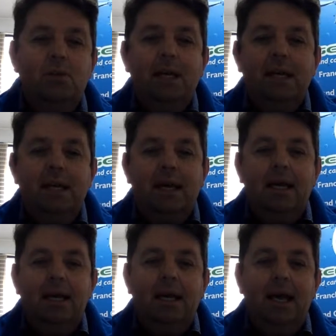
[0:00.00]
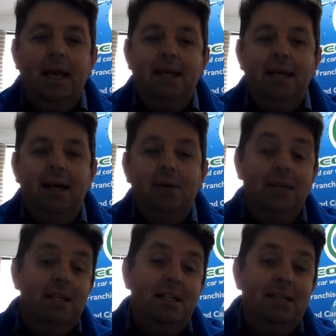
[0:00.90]
week and we
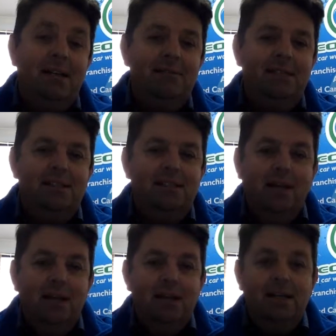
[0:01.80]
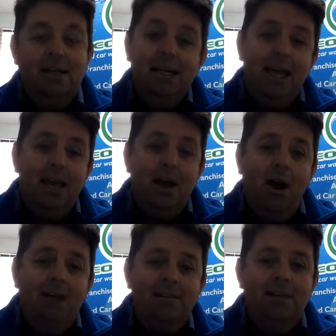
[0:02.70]
can discuss this. So take care,
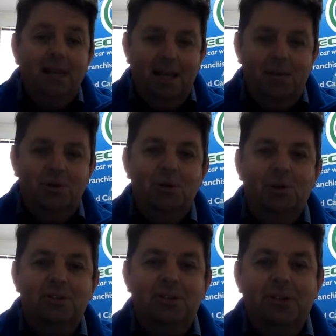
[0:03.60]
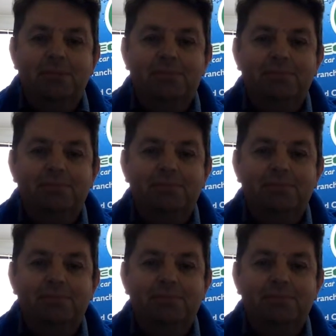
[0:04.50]
guys, and we'll talk soon.